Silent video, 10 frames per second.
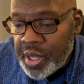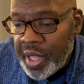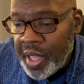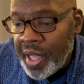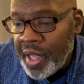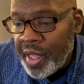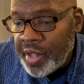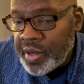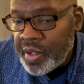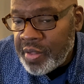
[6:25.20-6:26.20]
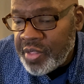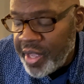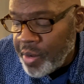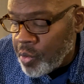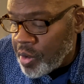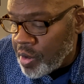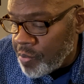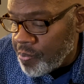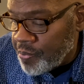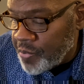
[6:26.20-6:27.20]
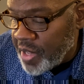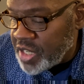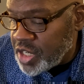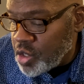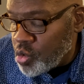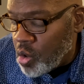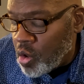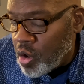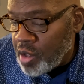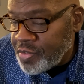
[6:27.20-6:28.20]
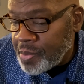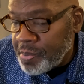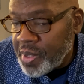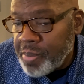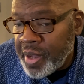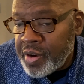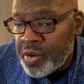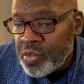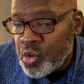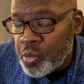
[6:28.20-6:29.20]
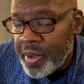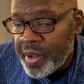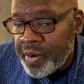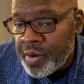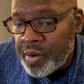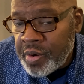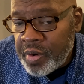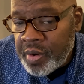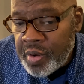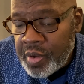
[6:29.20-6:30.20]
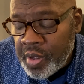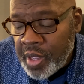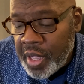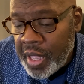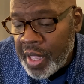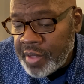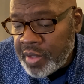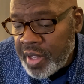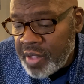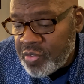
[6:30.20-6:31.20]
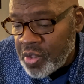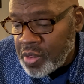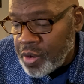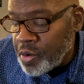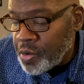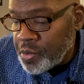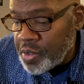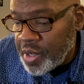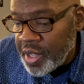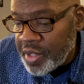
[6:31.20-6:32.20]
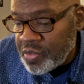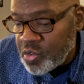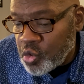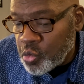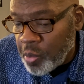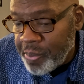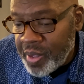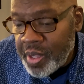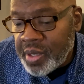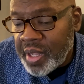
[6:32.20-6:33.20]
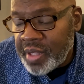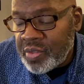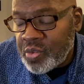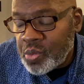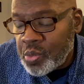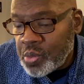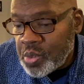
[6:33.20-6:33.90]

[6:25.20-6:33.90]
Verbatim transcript: and they were edging you on to be better, do better, and and to learn and to repent and to